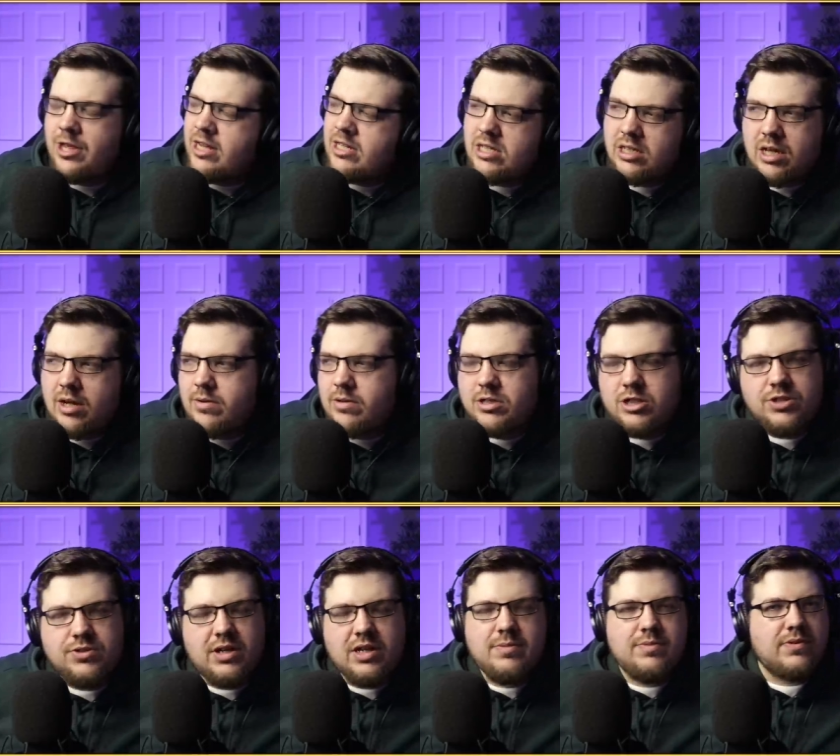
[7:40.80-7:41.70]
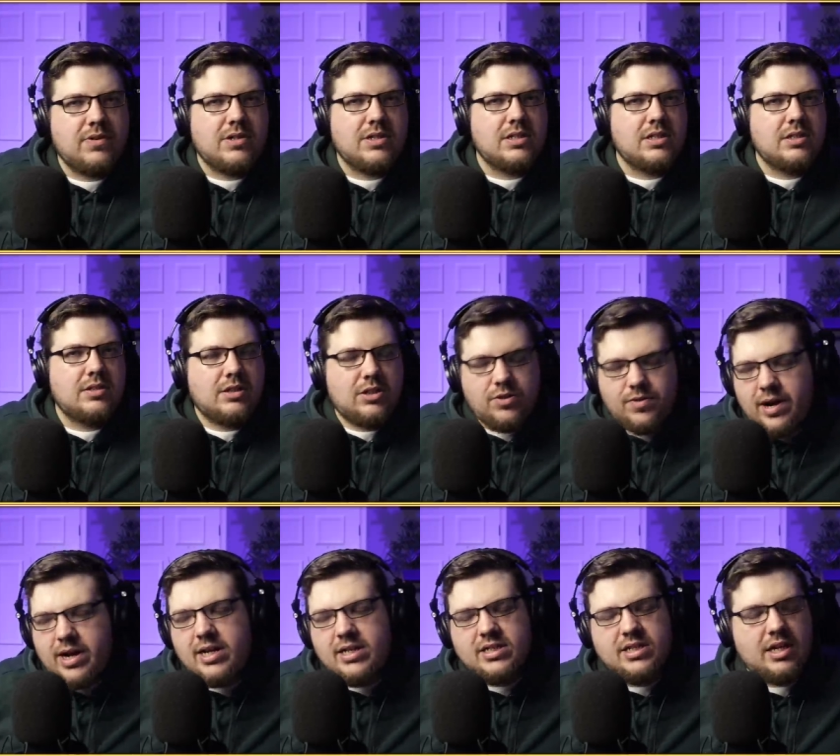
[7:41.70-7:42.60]
the things that go on stream viewers,
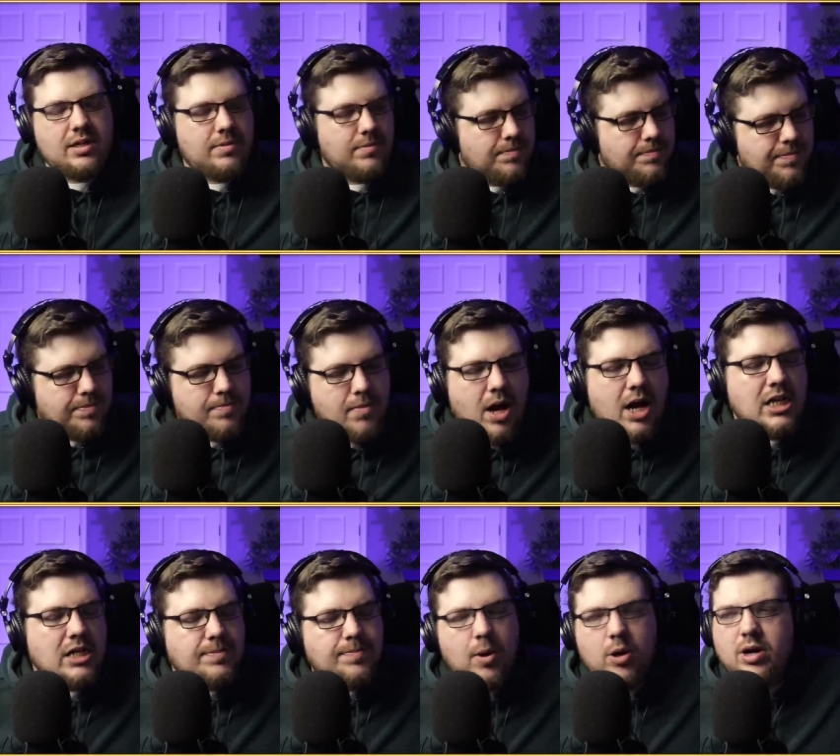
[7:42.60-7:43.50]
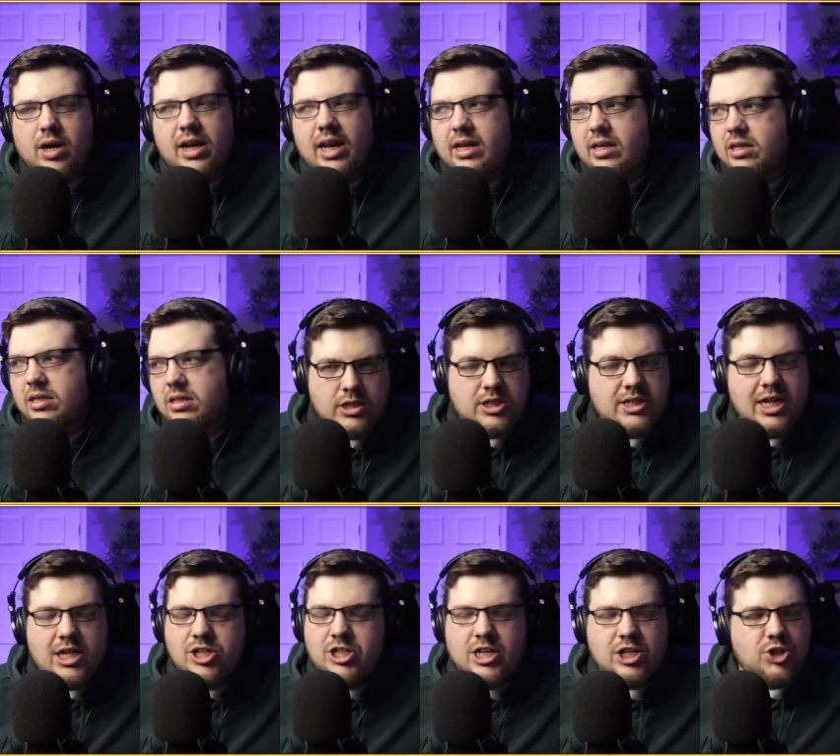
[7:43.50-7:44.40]
crazy, mind-boggling. I
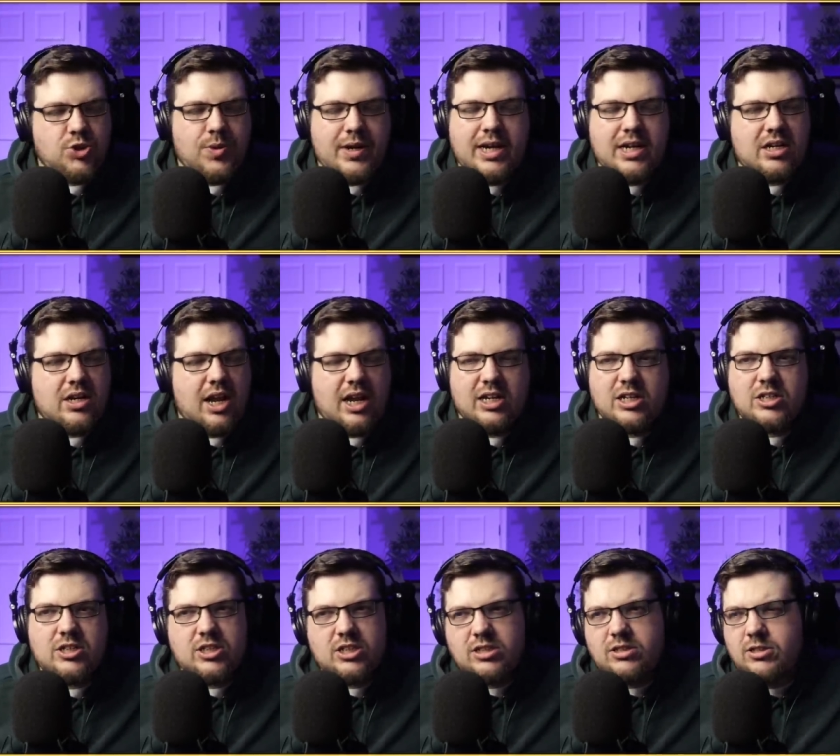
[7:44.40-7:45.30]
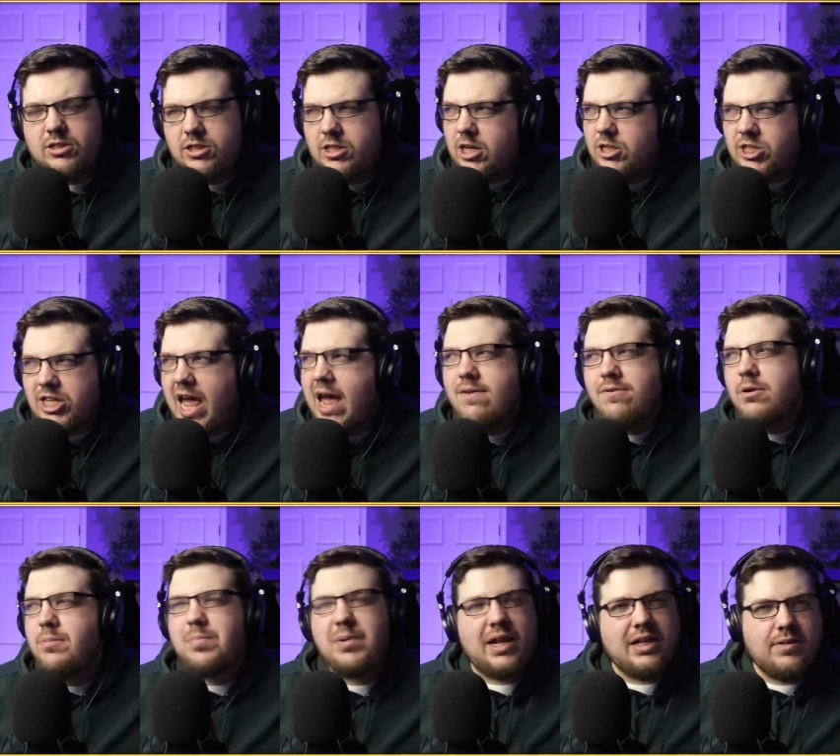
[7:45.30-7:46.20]
just get, just get treated like
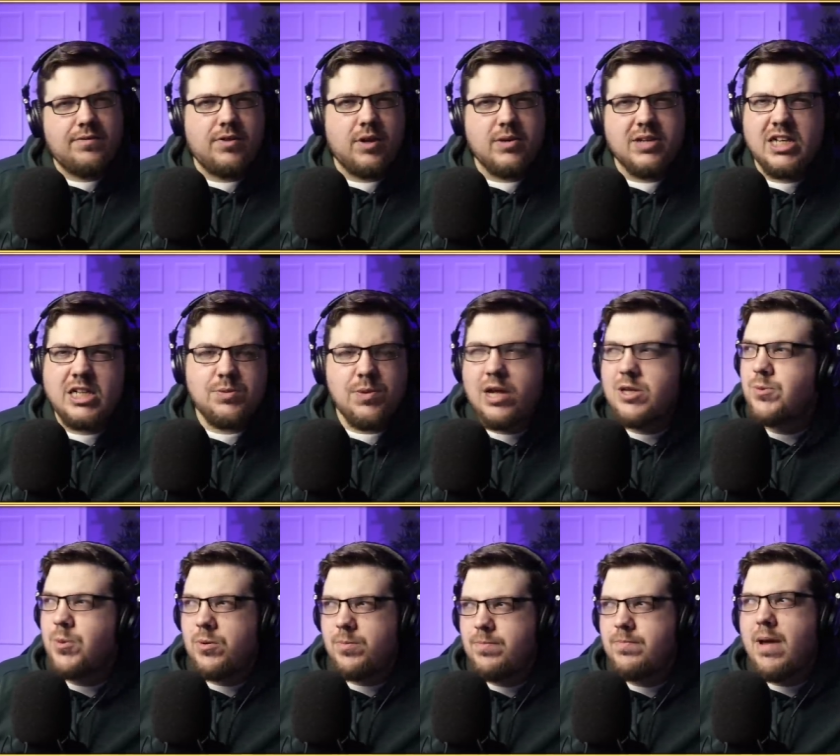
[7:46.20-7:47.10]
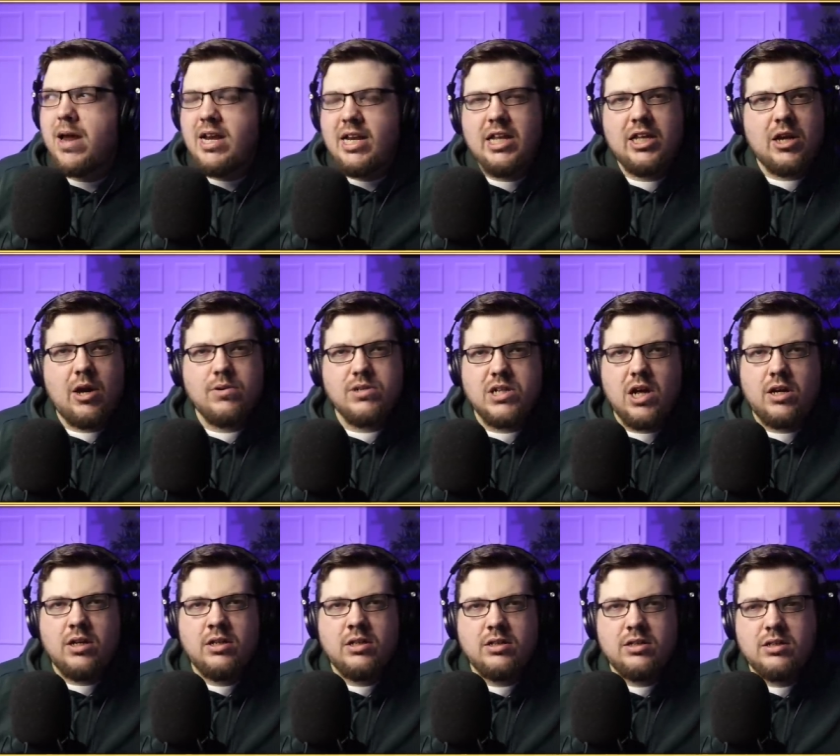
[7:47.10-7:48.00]
terribly, viewers. That's, that's what mainly goes
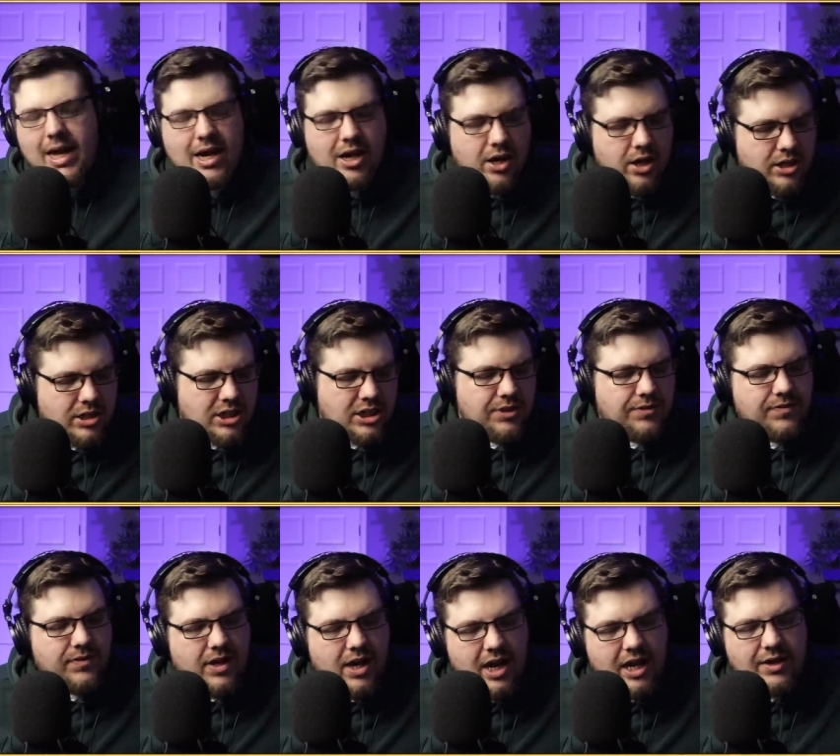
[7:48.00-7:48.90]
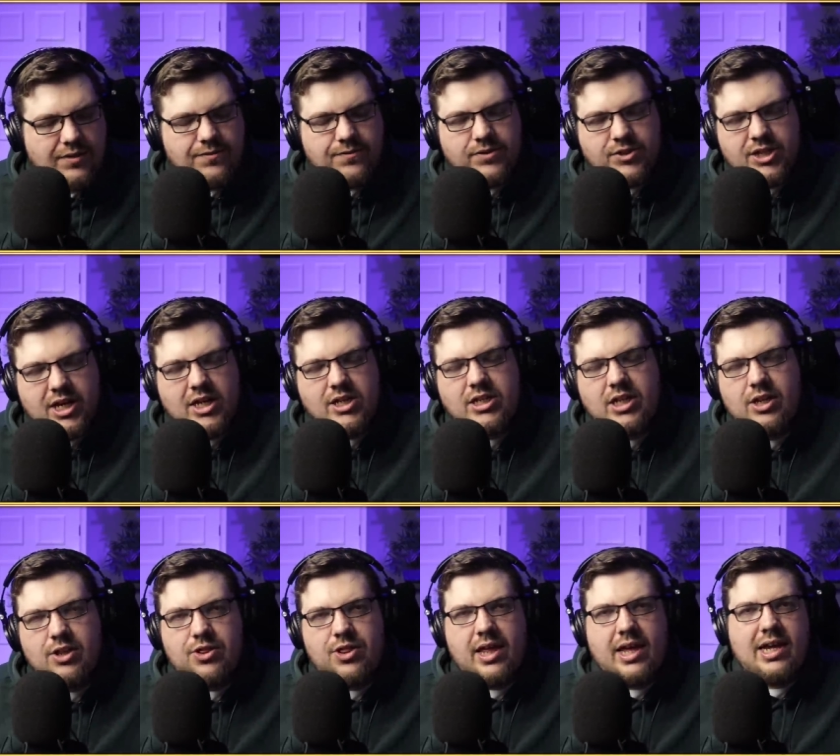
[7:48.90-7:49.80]
on. But yeah, lots of
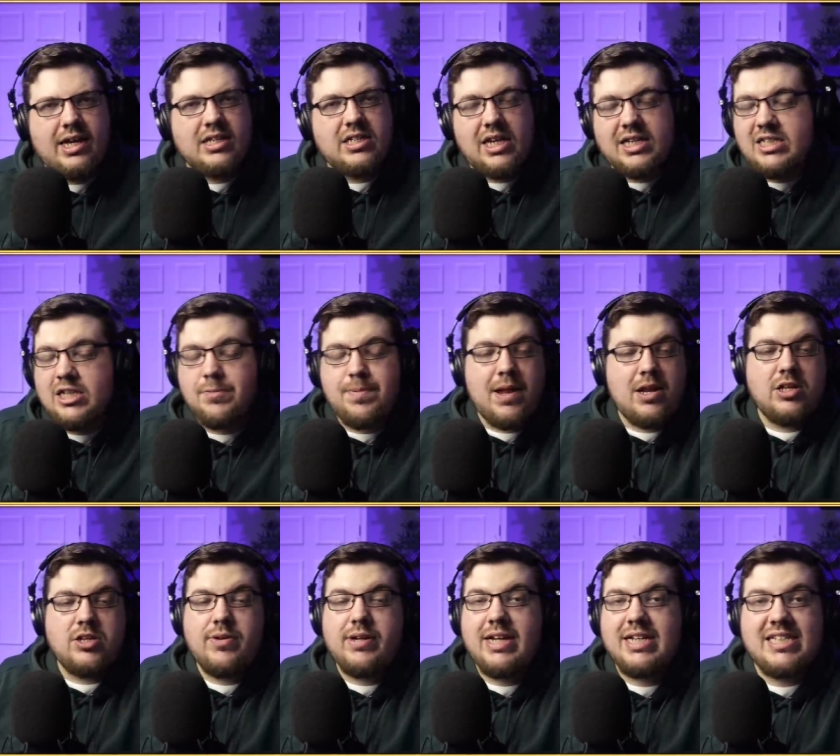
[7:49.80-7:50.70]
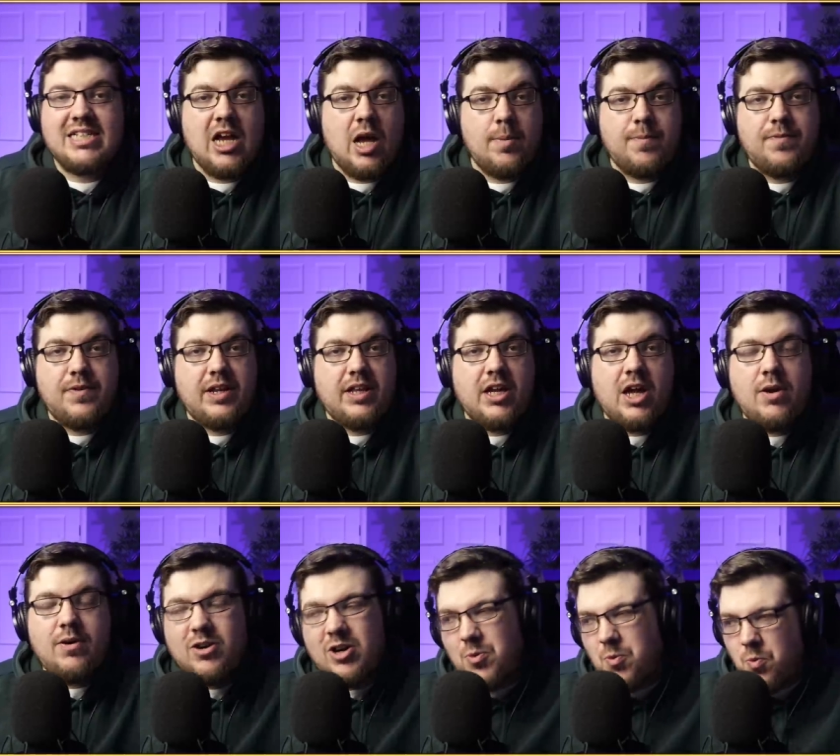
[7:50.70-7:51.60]
life-changing things. I still plan on doing a setup
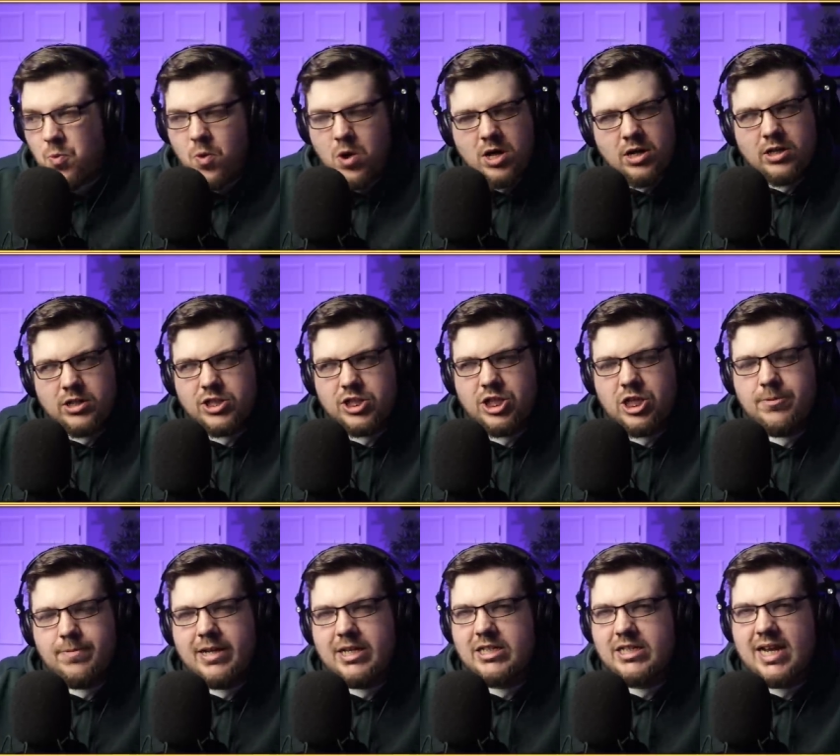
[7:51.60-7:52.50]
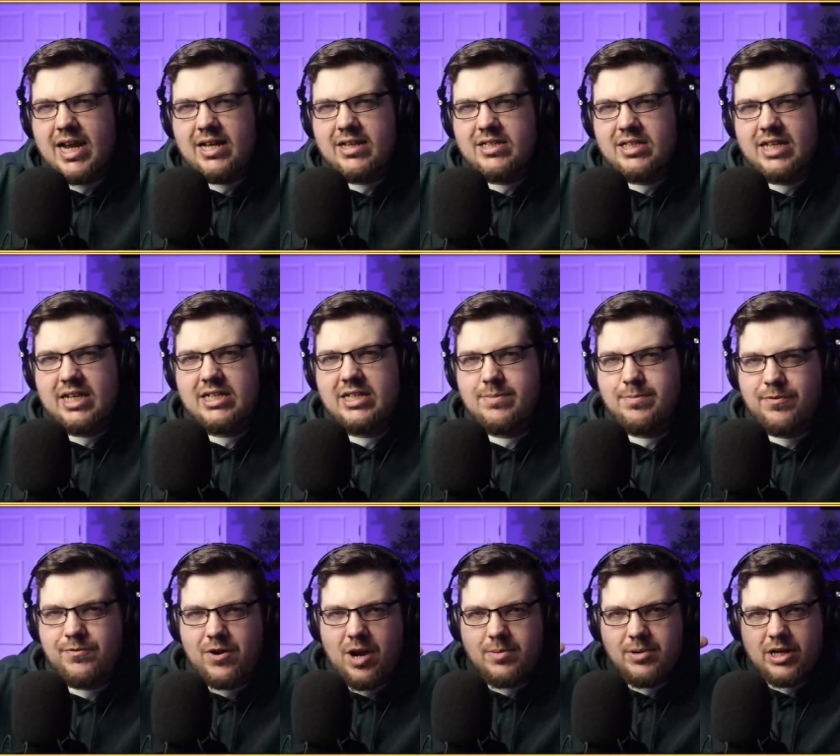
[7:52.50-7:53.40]
video. I've got one or two bits to add to this and
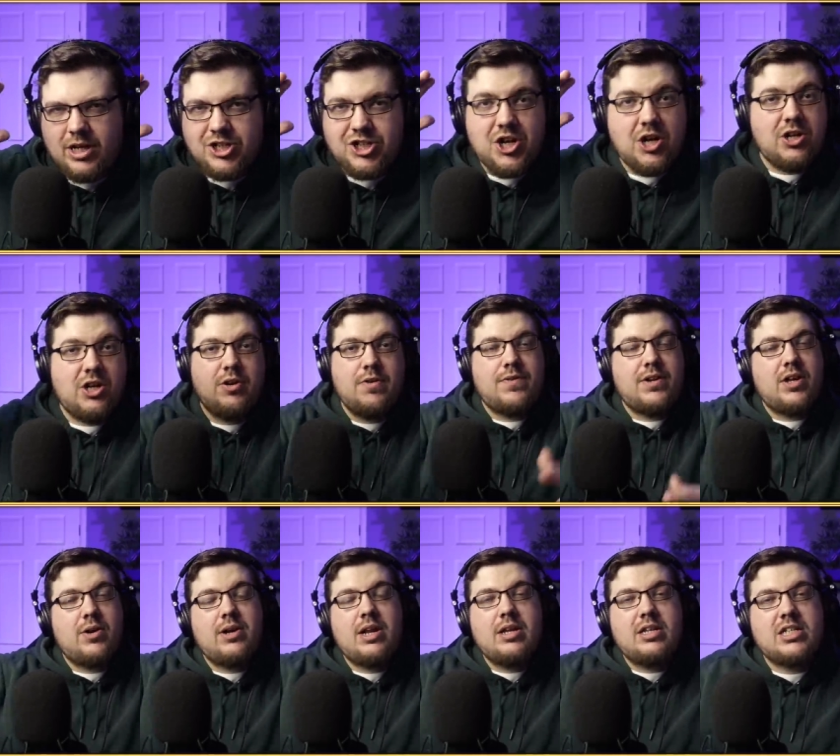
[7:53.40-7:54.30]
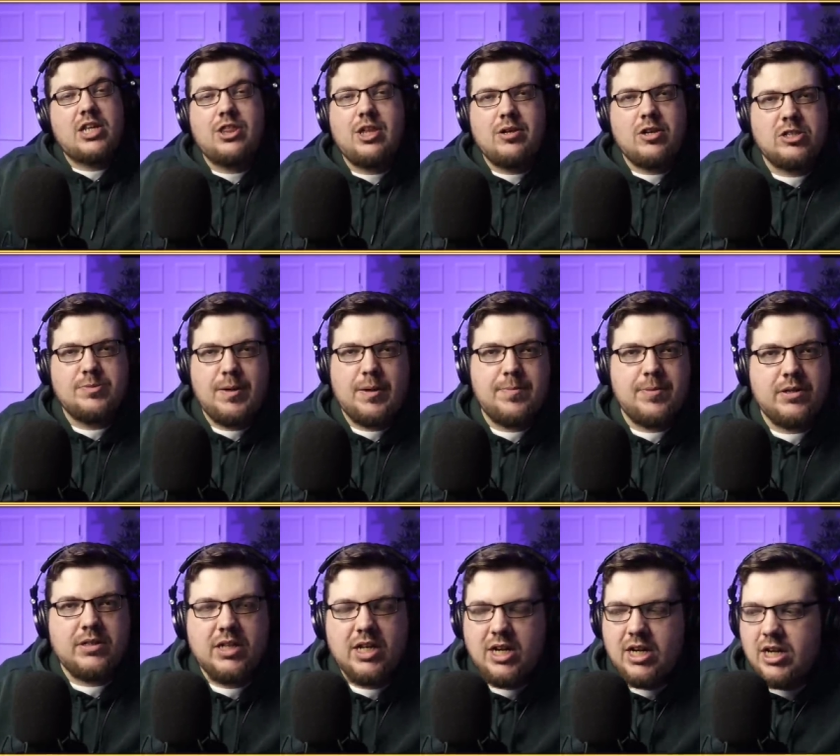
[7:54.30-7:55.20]
before I'm going to show you a video on it because I think lots of
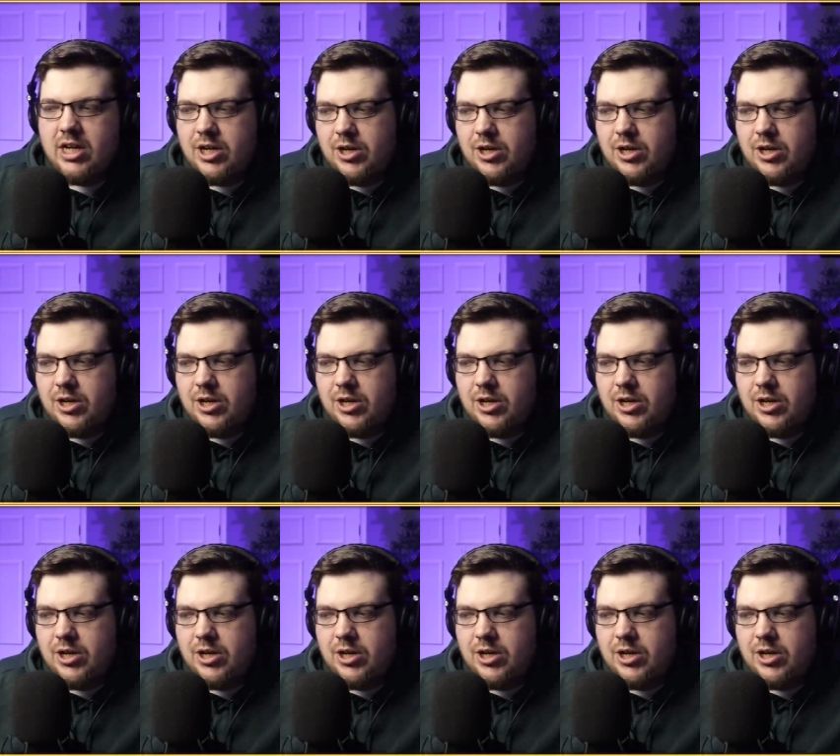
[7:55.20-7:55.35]
people